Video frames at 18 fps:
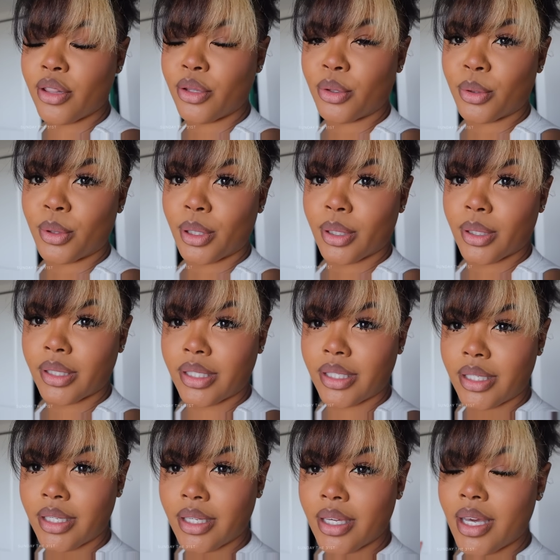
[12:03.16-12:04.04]
little
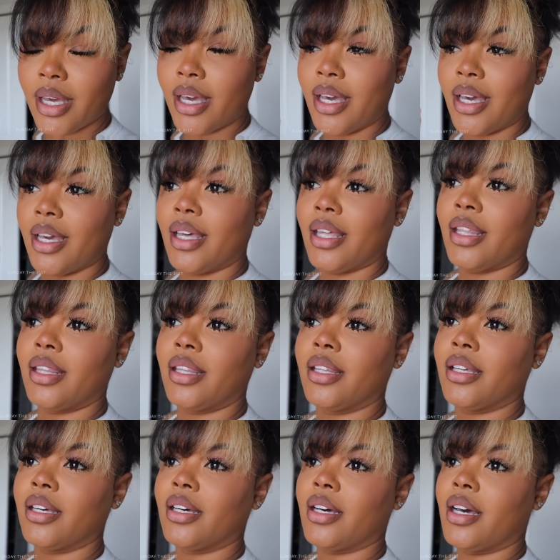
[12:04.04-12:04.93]
early.
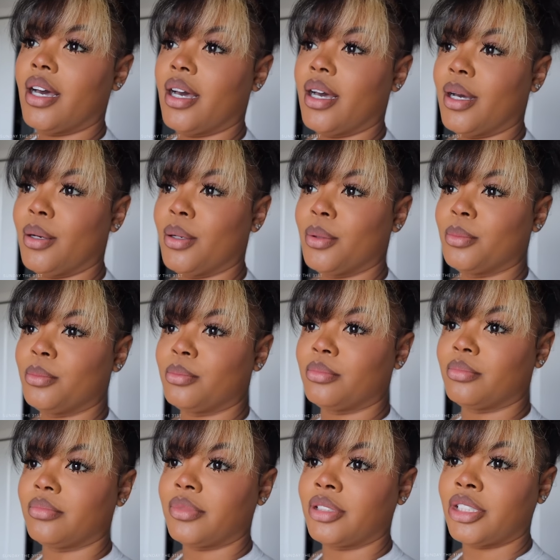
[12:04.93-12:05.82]
The
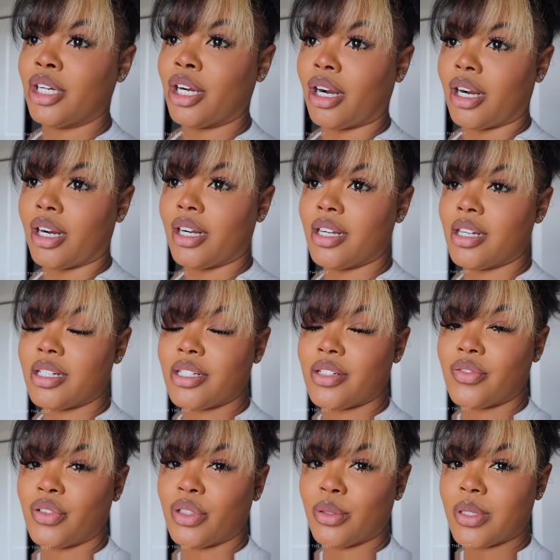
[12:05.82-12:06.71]
um church
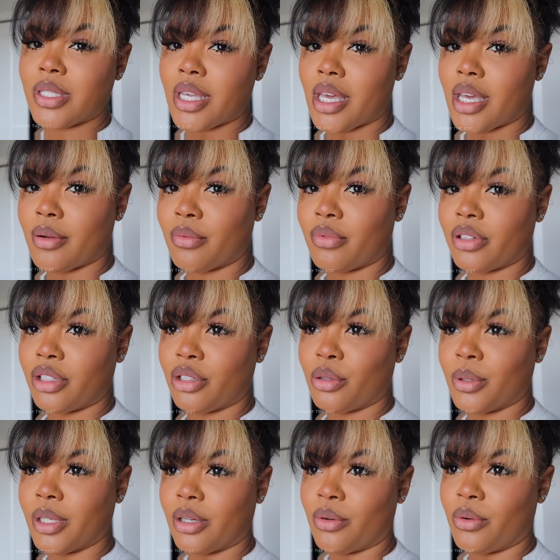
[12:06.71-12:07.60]
fills up really
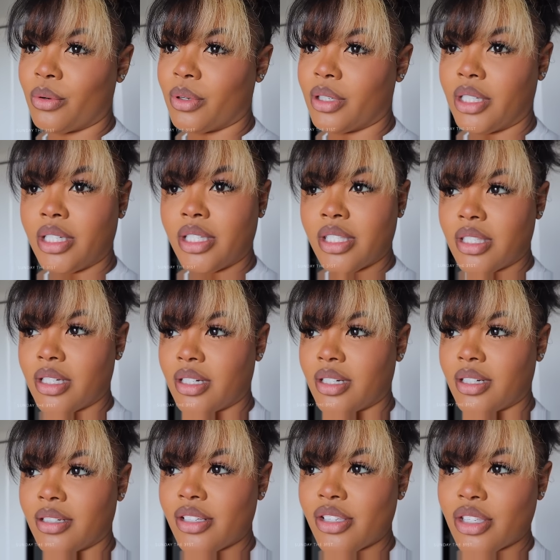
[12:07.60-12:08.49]
quick on
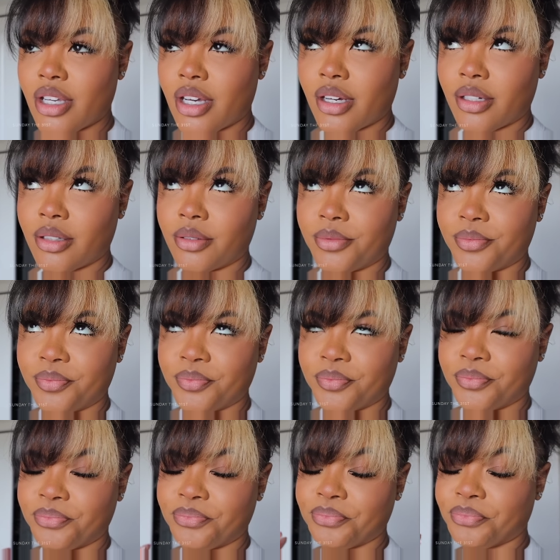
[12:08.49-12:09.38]
Easter, so
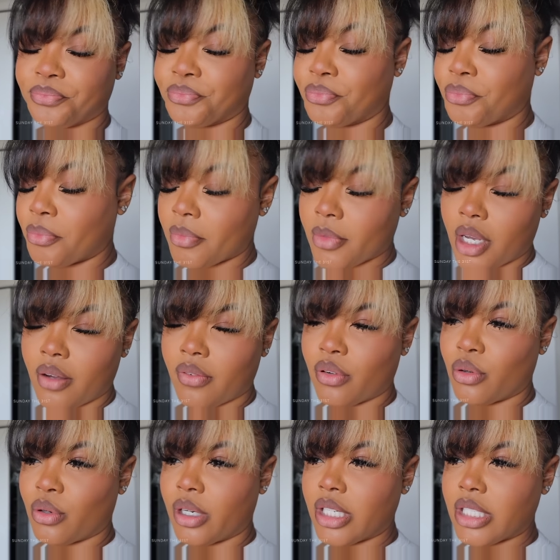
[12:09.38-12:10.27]
of
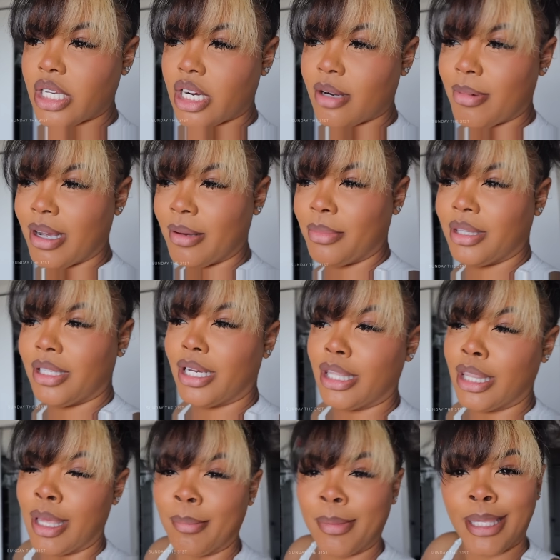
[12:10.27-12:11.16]
course everybody be
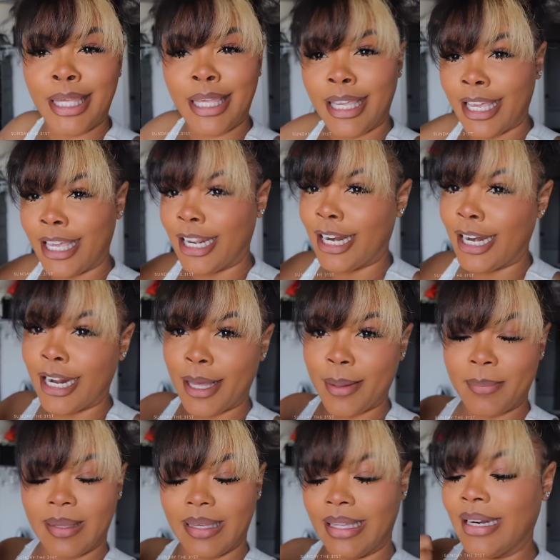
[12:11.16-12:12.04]
like, let me get it
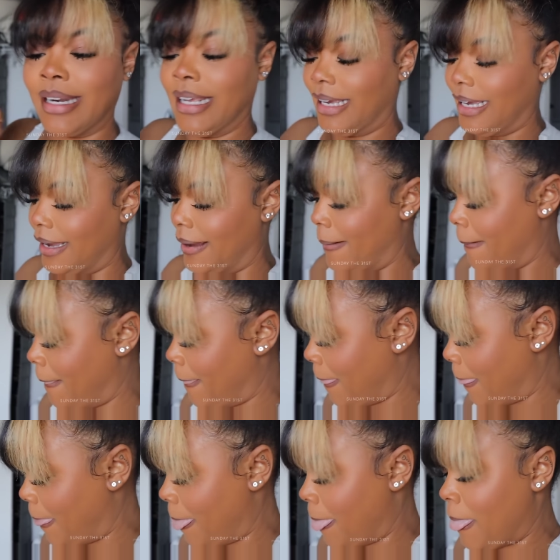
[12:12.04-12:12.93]
up in there
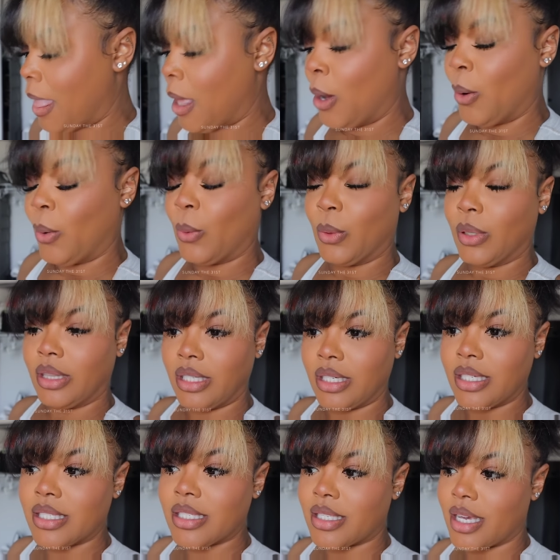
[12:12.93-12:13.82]
on
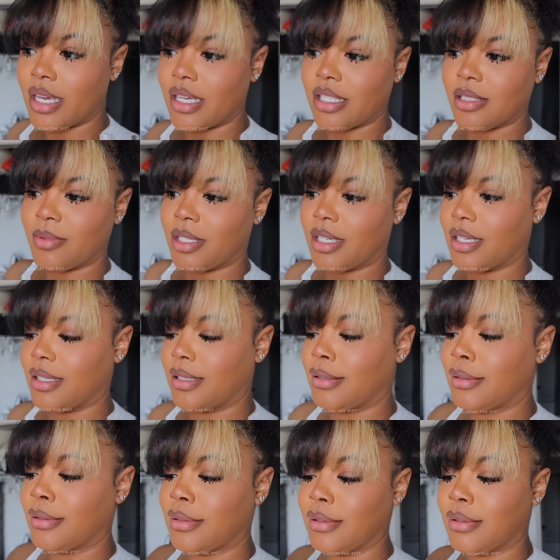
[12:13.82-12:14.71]
these days
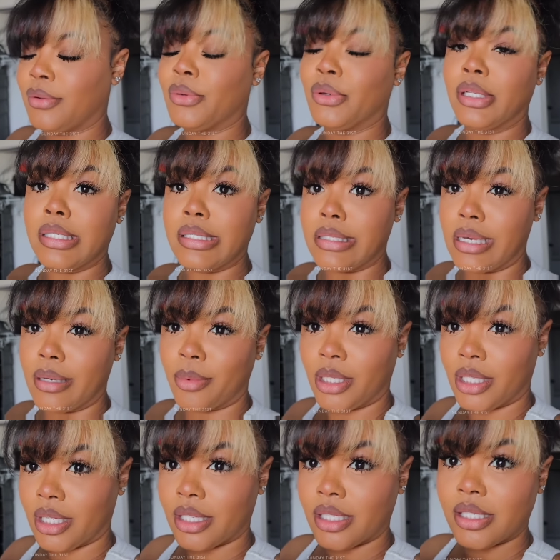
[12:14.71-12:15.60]
because on this day
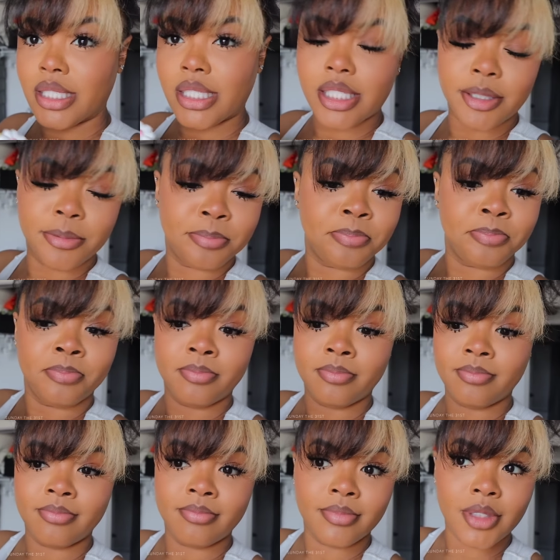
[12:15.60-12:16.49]
because
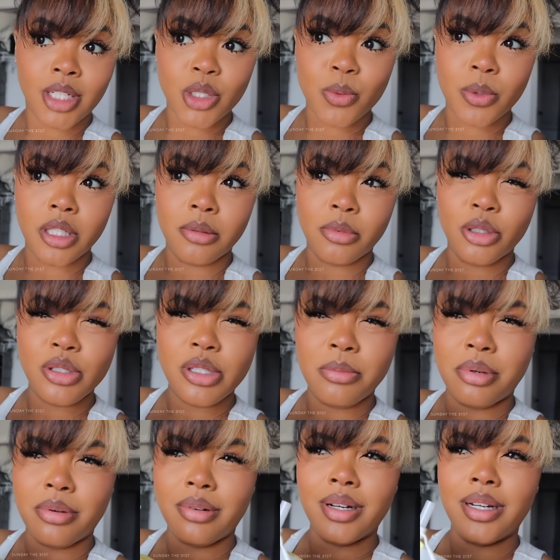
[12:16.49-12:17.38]
it's one of the most
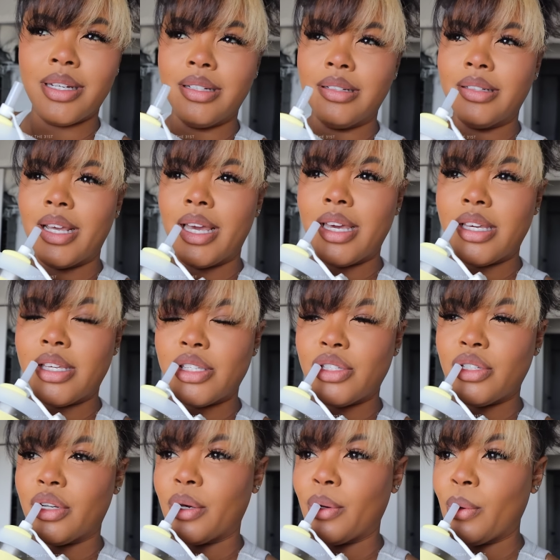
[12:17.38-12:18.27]
important
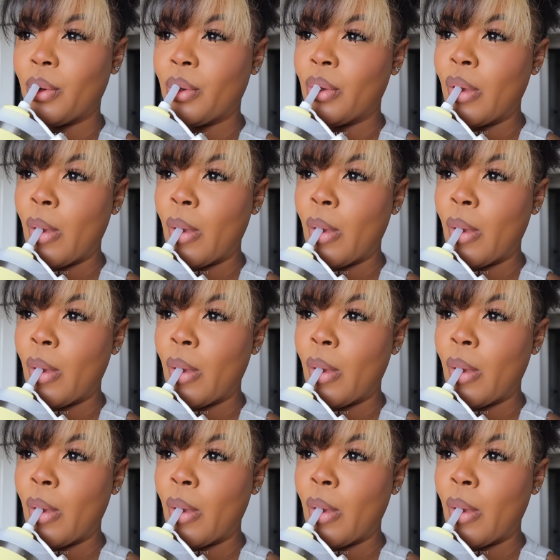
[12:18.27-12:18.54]
days, you know,